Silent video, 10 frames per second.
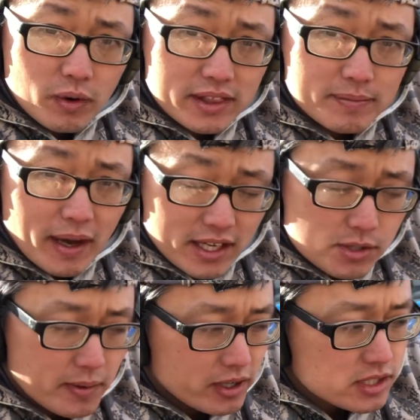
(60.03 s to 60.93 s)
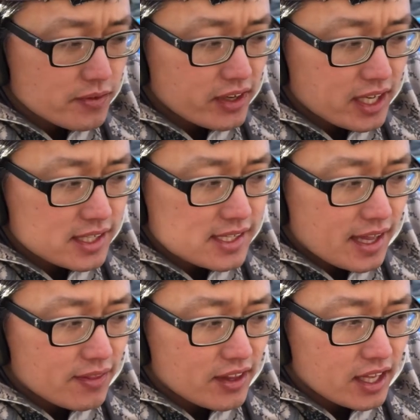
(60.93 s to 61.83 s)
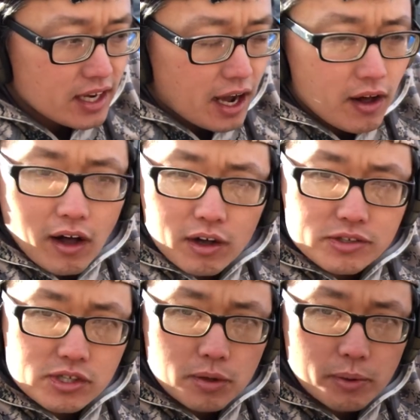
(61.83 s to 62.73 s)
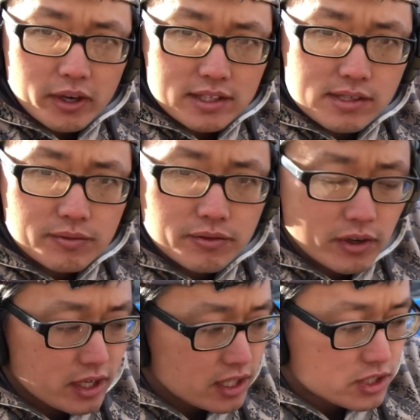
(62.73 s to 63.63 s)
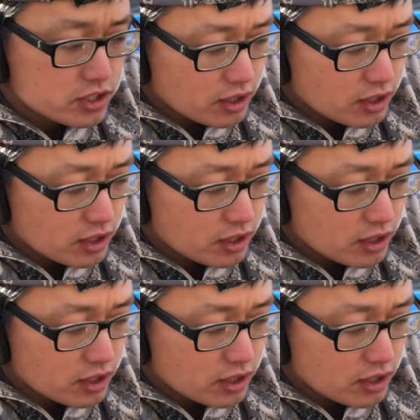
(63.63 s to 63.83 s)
what my experience of it is, and then I'll also put in some footage.